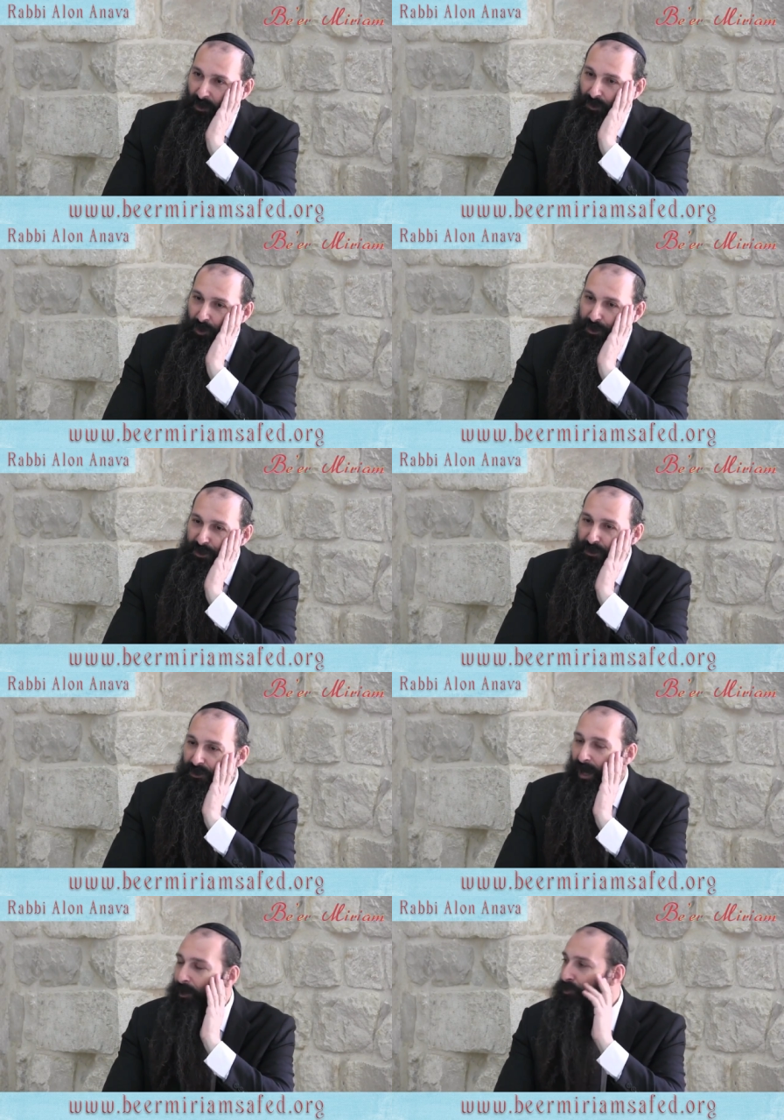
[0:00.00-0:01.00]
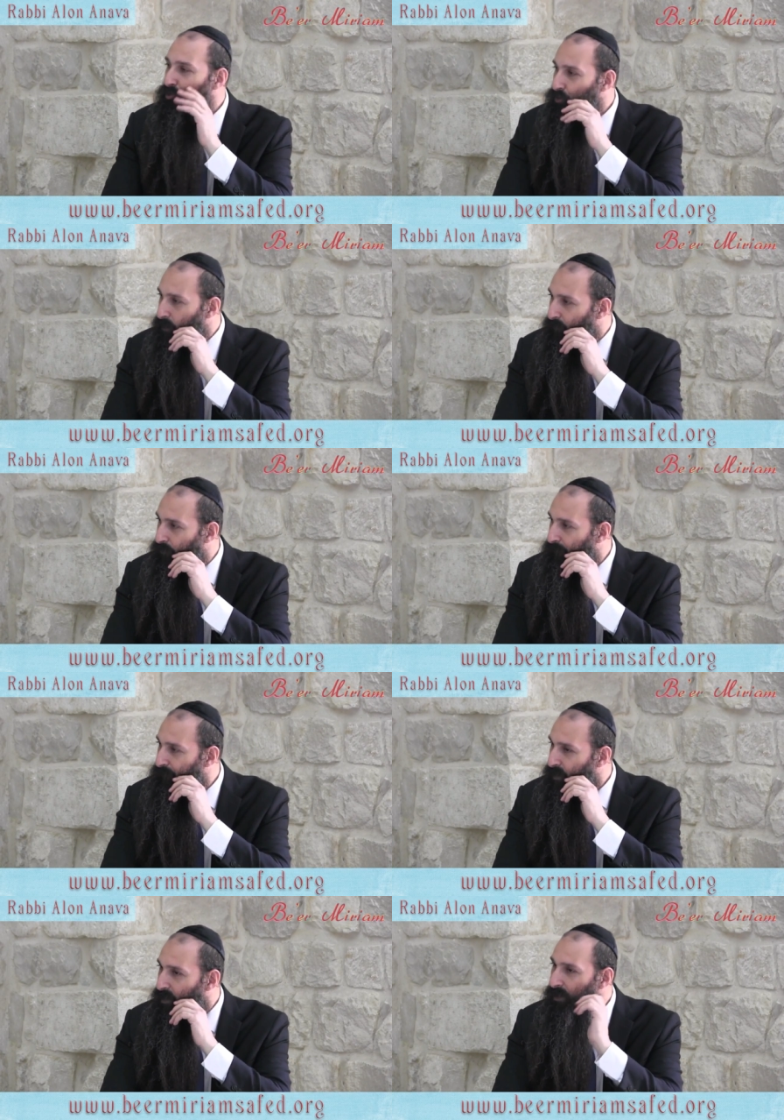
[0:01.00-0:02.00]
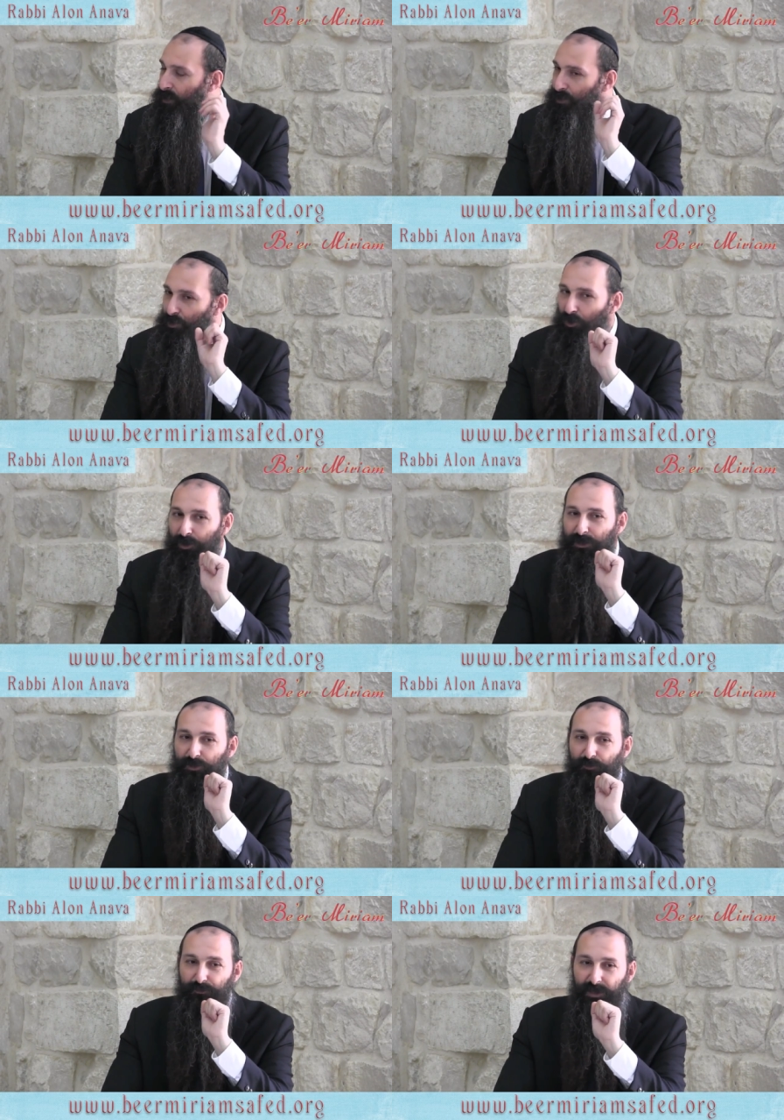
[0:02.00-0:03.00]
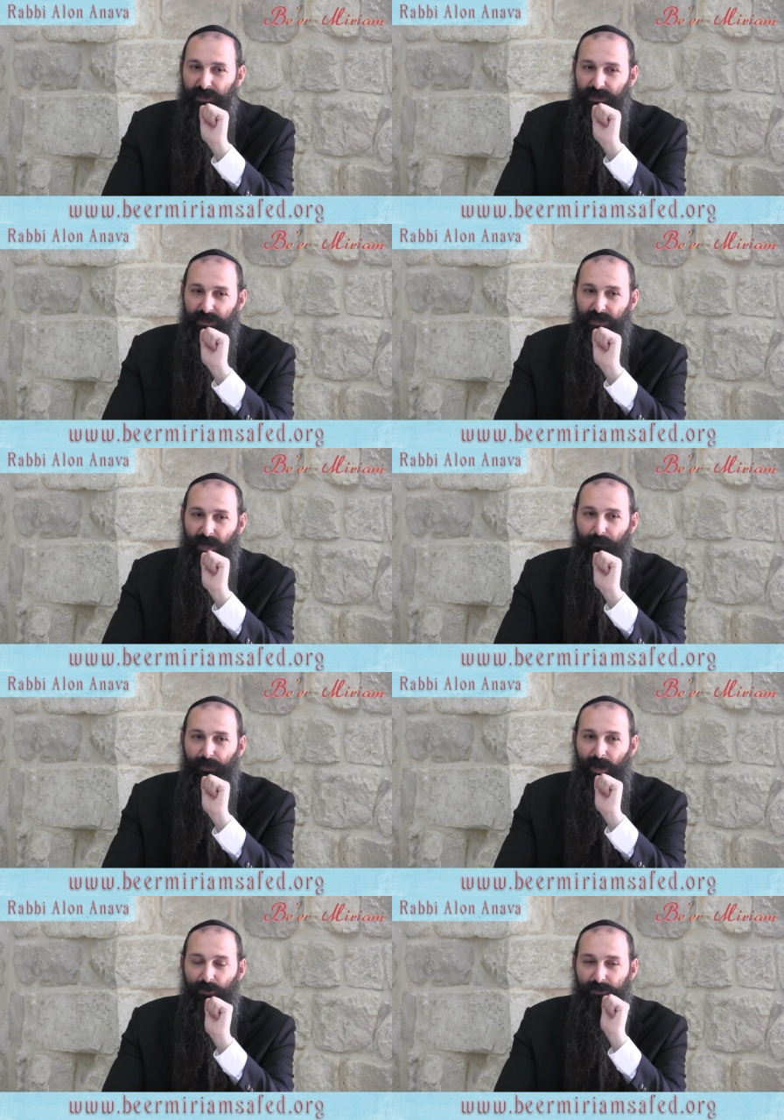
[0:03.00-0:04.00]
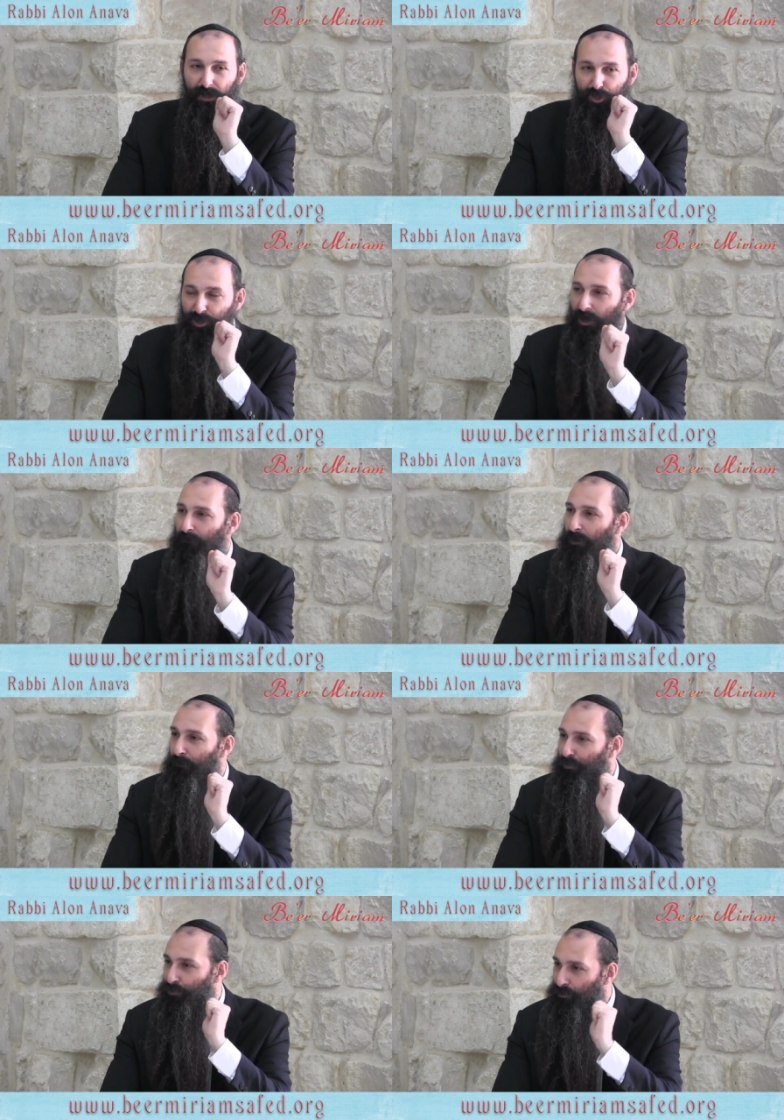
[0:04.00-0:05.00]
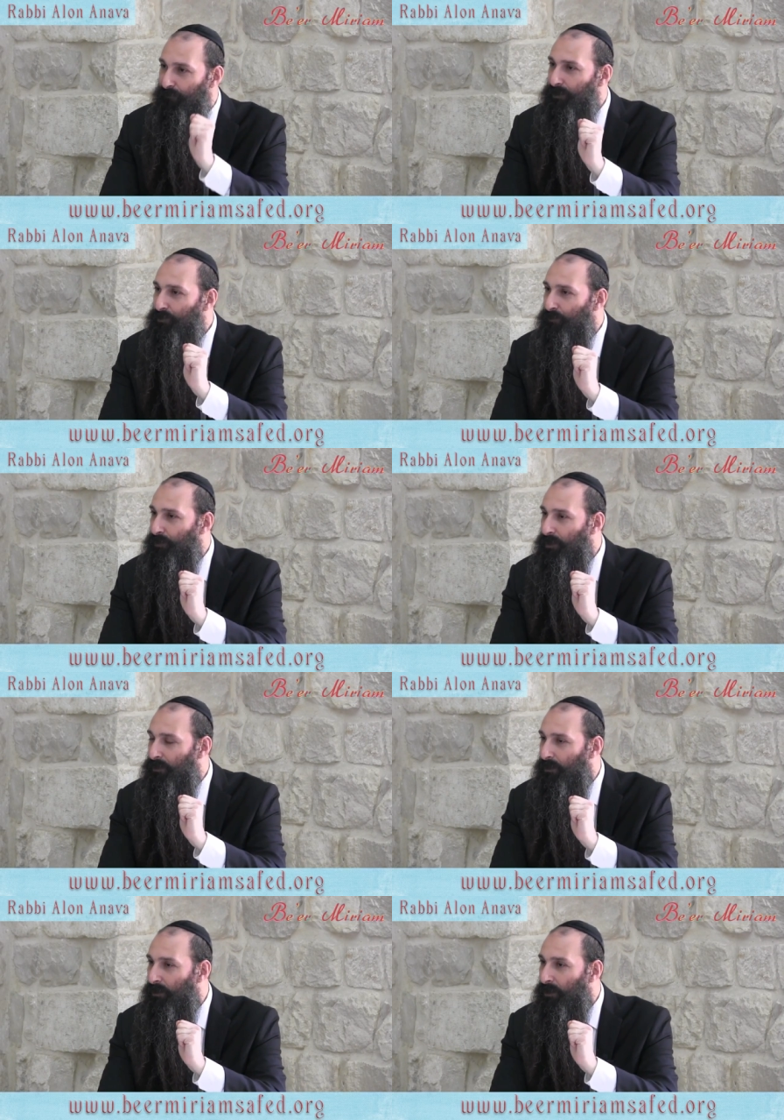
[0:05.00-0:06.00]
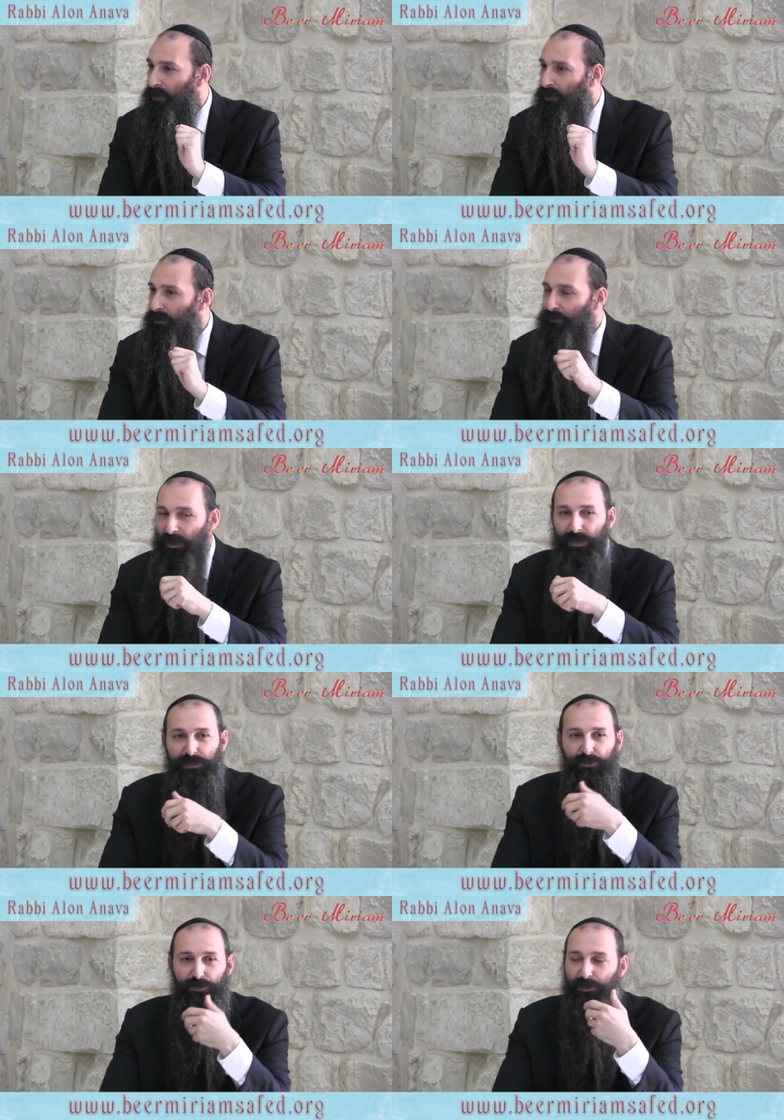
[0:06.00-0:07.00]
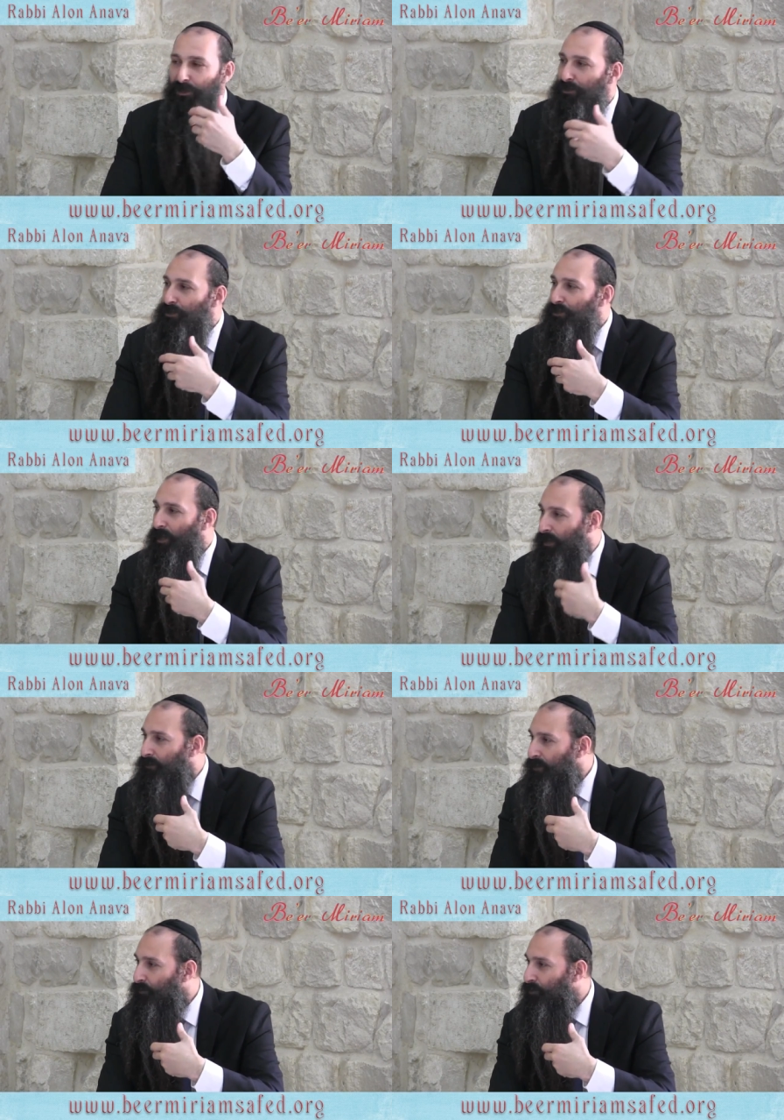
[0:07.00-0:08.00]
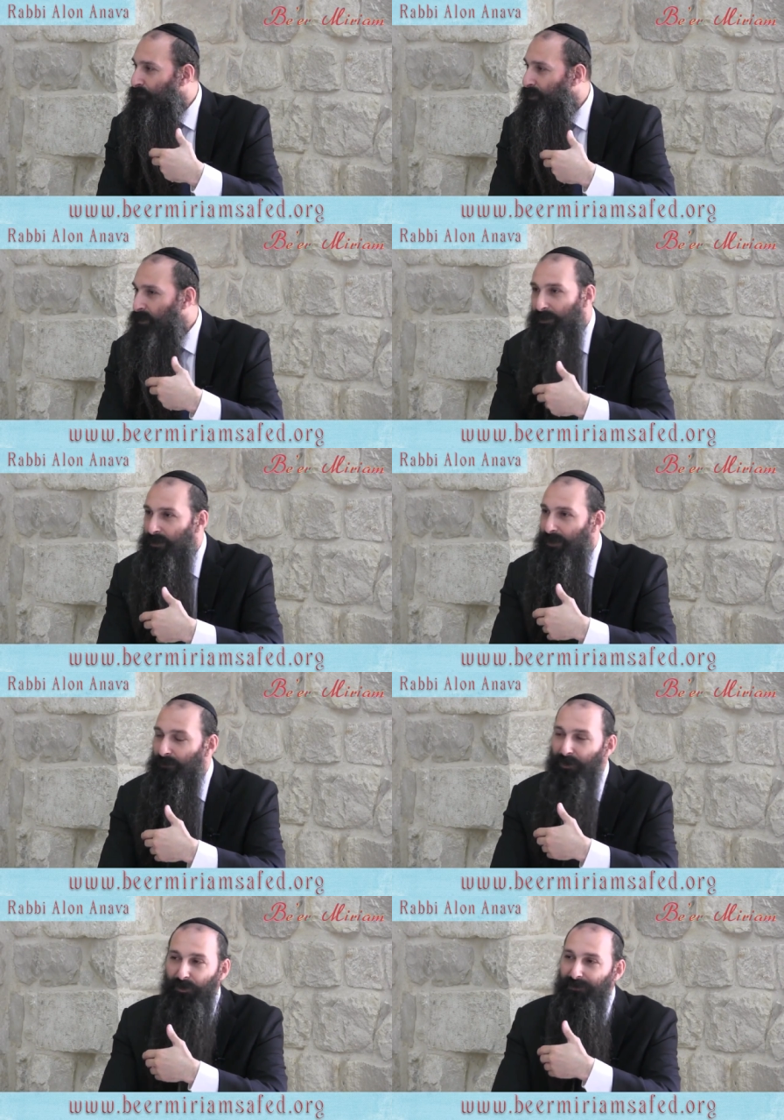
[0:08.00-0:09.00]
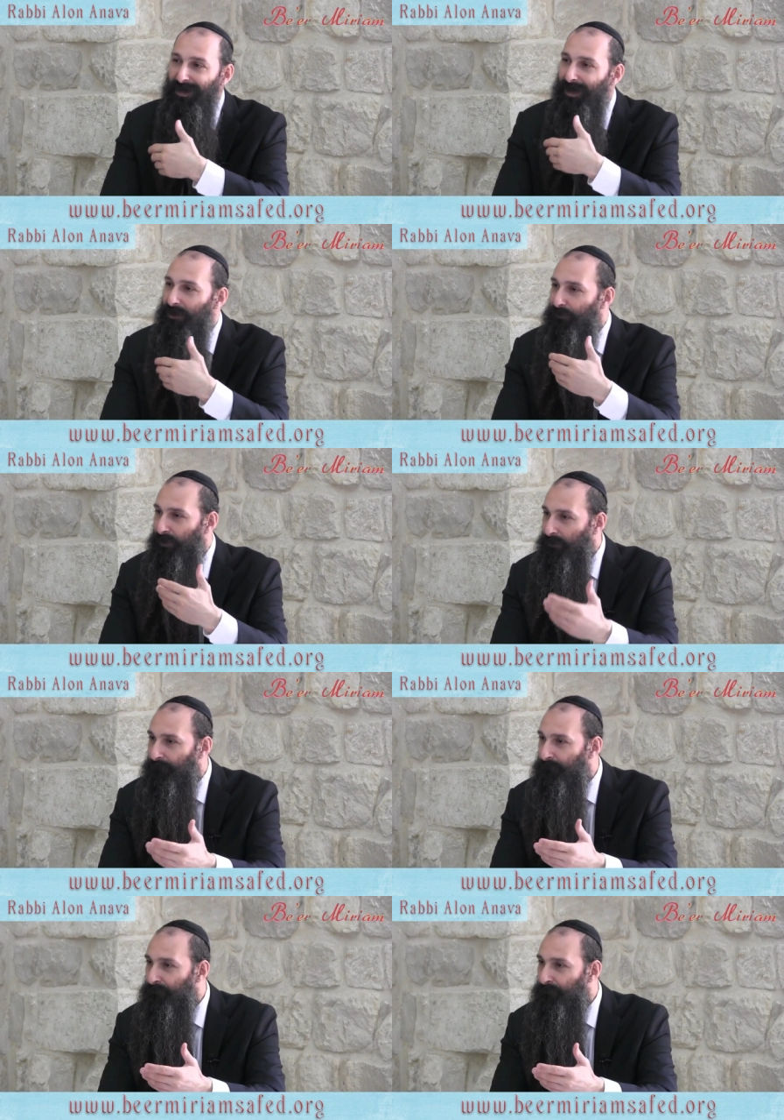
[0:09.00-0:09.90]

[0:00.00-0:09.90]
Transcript: this entire trip is going to be about Hashem proving to me that He's not consulting with me about anything.